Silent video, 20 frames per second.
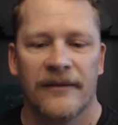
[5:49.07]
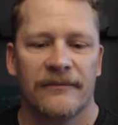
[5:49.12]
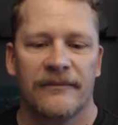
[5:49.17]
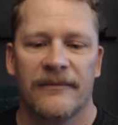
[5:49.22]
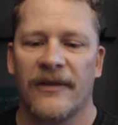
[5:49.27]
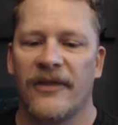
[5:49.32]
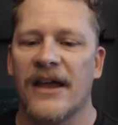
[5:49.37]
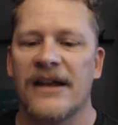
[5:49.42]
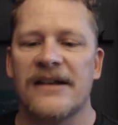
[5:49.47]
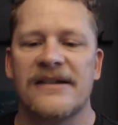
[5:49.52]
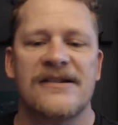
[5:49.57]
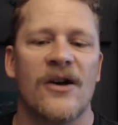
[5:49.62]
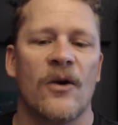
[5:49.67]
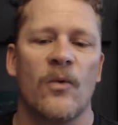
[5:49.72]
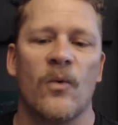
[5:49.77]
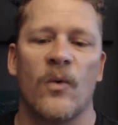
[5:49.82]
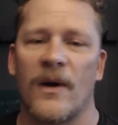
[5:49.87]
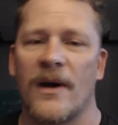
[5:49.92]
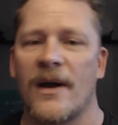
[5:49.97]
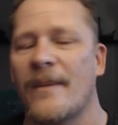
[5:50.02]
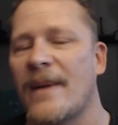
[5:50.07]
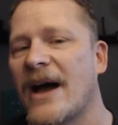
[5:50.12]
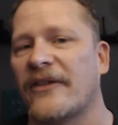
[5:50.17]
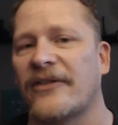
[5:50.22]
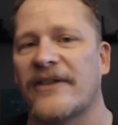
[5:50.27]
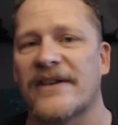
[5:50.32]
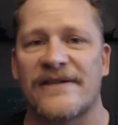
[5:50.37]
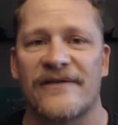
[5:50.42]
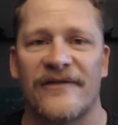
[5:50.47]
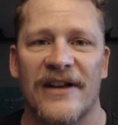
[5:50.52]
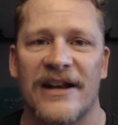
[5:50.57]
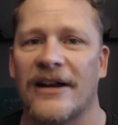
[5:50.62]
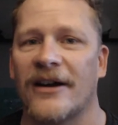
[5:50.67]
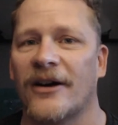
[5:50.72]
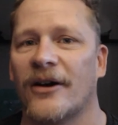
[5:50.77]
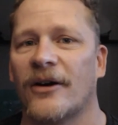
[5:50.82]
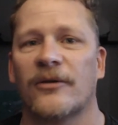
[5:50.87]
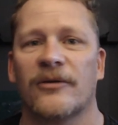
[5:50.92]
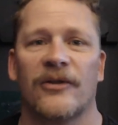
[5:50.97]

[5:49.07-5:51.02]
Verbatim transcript: Then don't worry about this video.